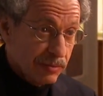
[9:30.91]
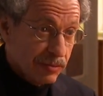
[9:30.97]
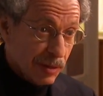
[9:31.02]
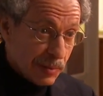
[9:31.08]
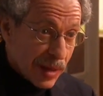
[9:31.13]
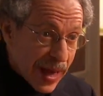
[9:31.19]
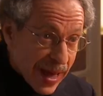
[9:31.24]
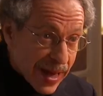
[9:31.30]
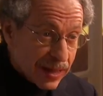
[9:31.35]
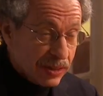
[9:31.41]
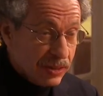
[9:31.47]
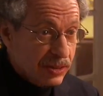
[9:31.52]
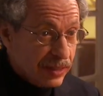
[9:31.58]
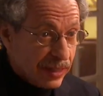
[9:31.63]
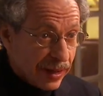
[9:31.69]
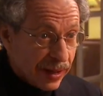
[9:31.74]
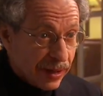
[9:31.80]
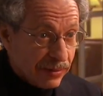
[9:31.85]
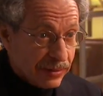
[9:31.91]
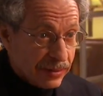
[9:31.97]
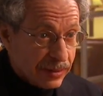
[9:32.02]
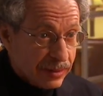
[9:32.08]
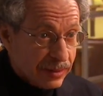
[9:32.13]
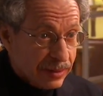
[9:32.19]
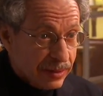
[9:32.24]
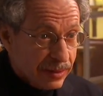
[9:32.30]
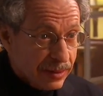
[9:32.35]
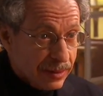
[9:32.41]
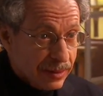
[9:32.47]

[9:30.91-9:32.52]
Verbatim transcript: from hell to heaven,